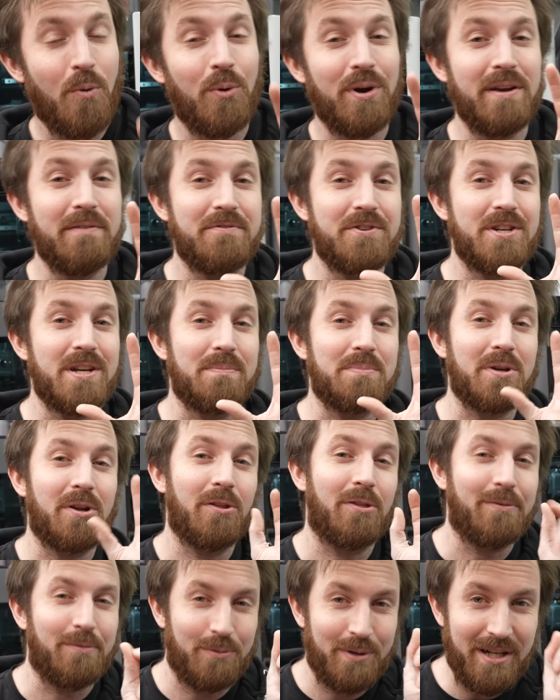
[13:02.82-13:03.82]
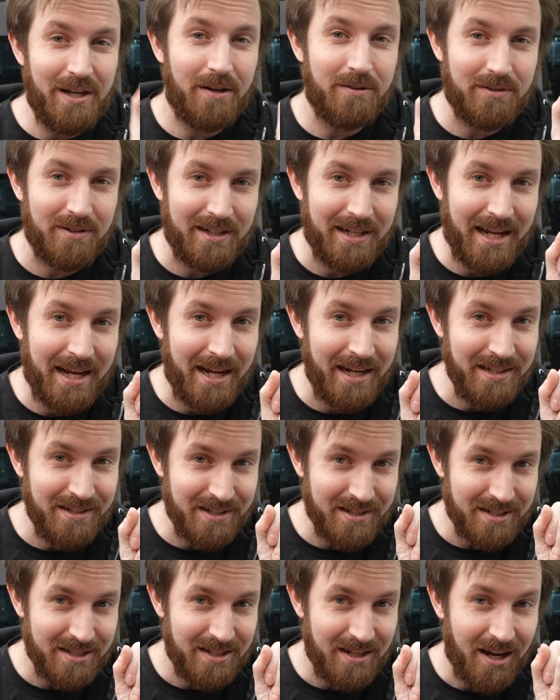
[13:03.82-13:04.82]
we have shipped
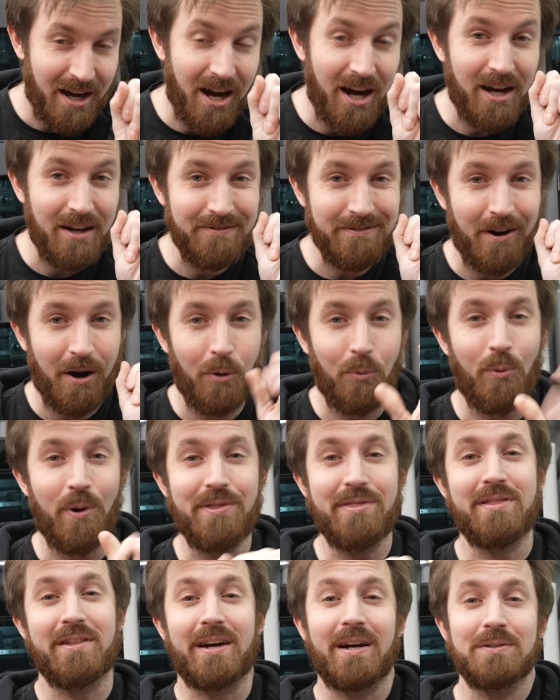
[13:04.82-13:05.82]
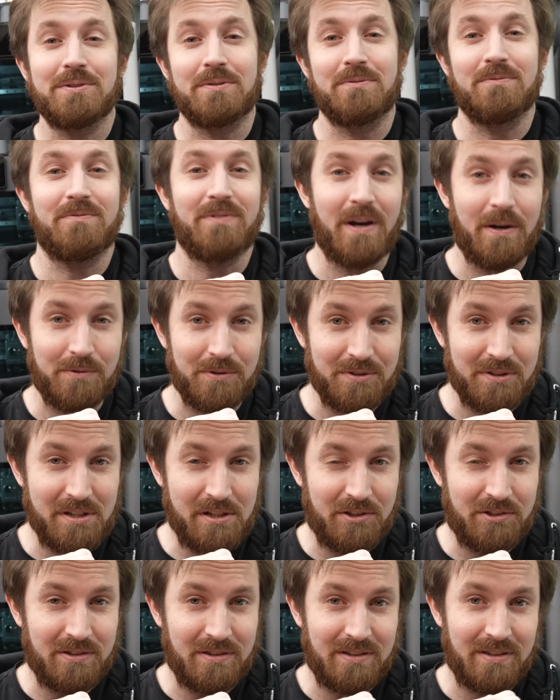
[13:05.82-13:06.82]
308 of our 1000 Founders
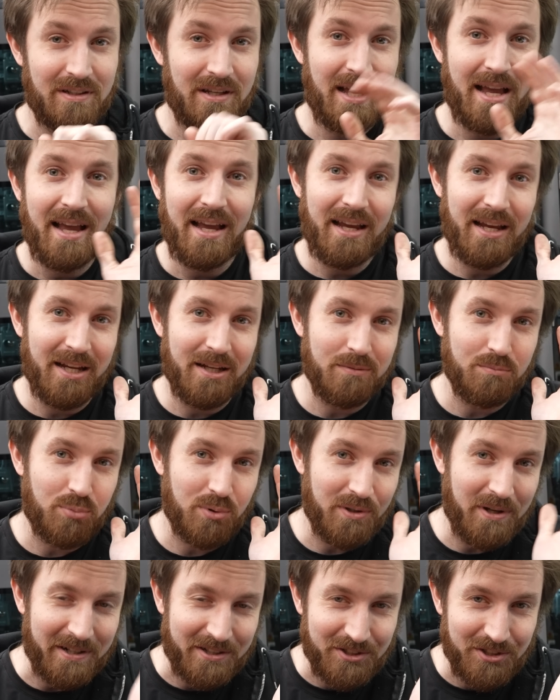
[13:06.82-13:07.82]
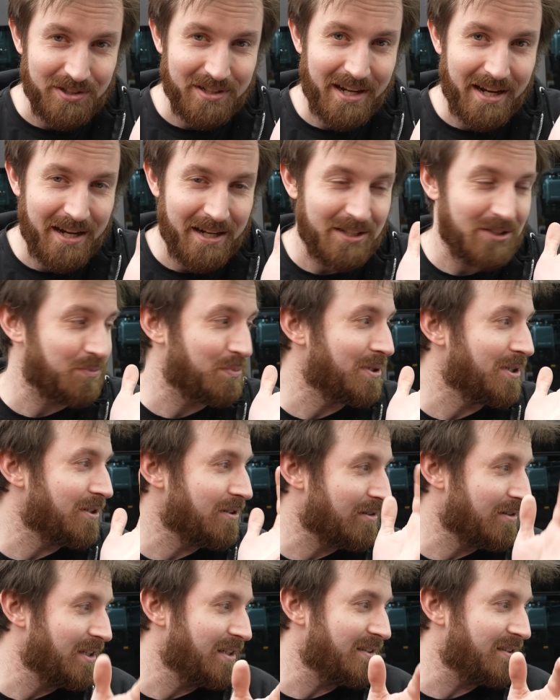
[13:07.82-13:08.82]
Editions, and production has been
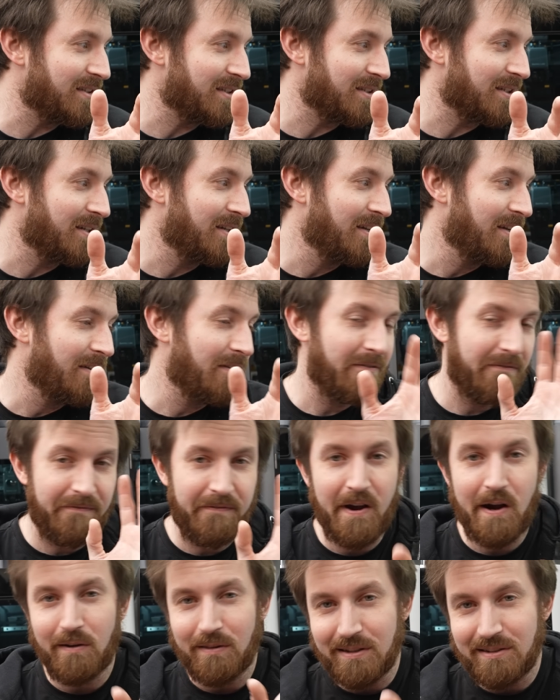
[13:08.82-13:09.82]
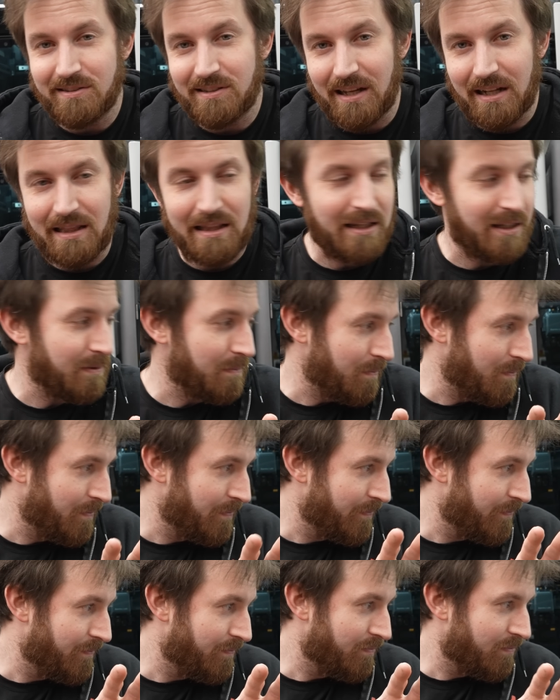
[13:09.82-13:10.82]
increasing fairly steadily.
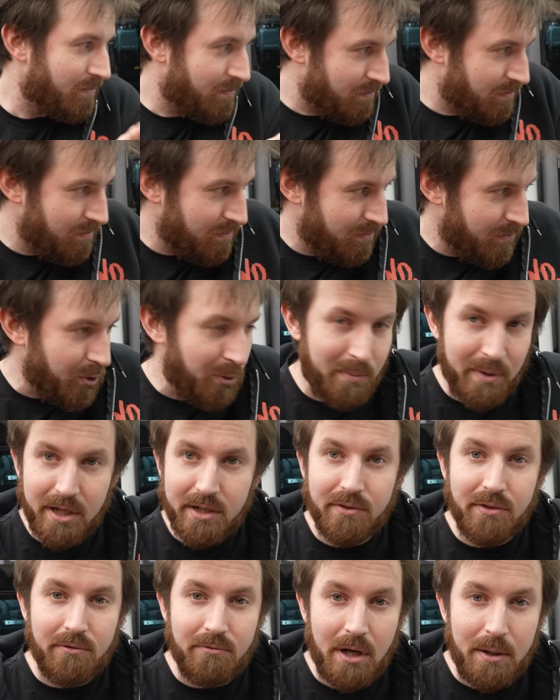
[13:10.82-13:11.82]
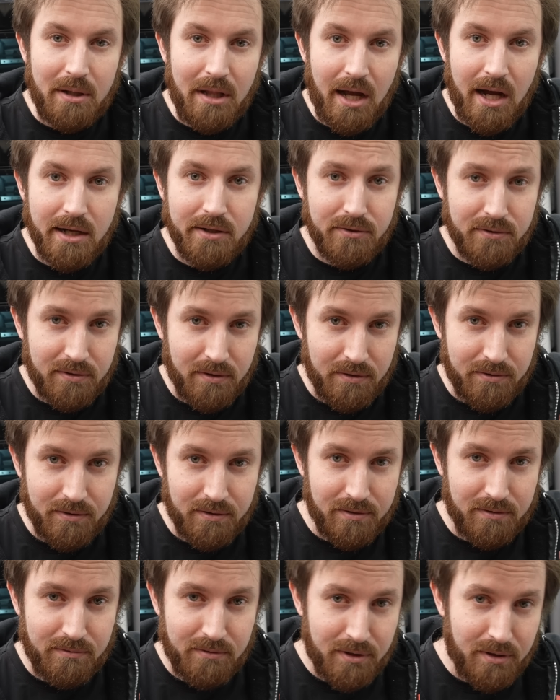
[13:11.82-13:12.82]
Don't mind the red lines, those
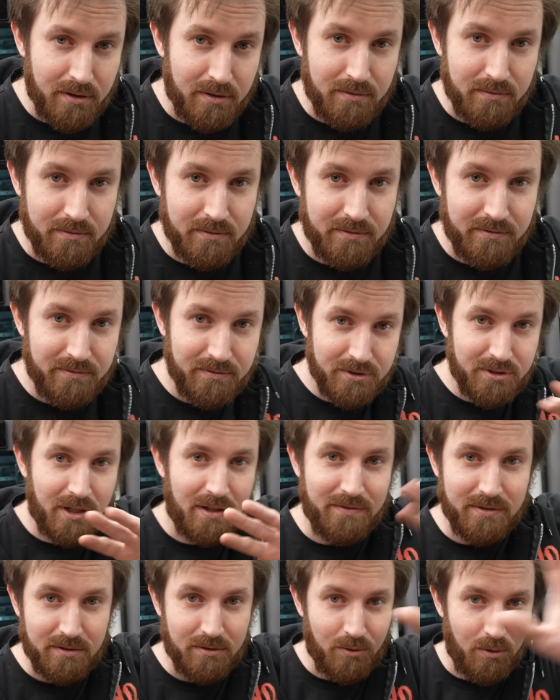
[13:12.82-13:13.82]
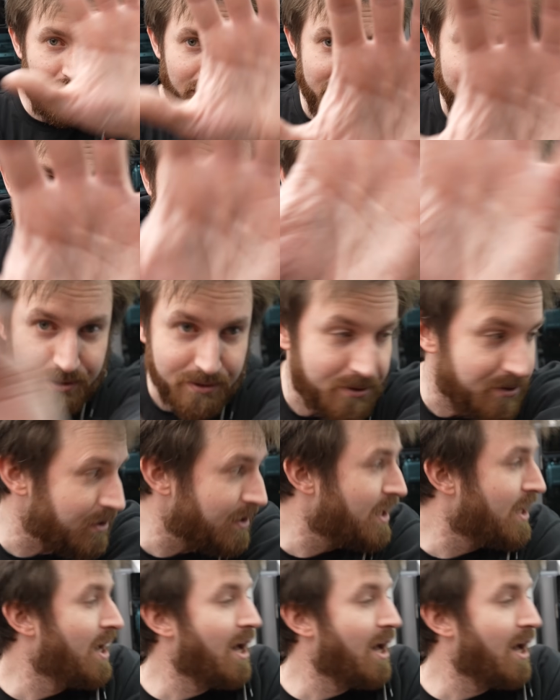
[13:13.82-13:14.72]
are, you know, solving quality issues.